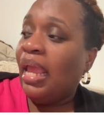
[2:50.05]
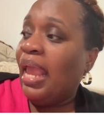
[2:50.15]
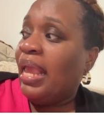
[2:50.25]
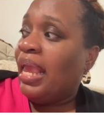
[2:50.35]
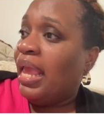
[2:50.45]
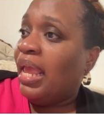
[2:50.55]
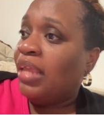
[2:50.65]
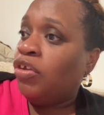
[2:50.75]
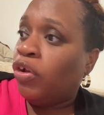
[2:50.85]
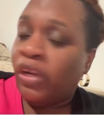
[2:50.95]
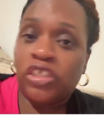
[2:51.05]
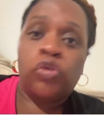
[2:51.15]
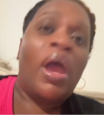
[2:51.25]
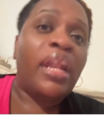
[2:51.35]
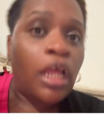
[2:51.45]
And, they're
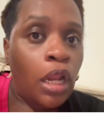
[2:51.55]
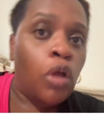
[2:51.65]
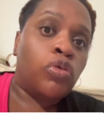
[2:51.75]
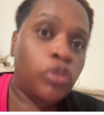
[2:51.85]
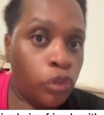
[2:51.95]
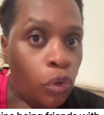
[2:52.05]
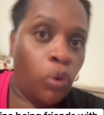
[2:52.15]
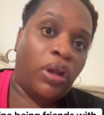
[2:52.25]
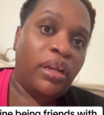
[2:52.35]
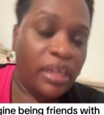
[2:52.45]
trying to close the door.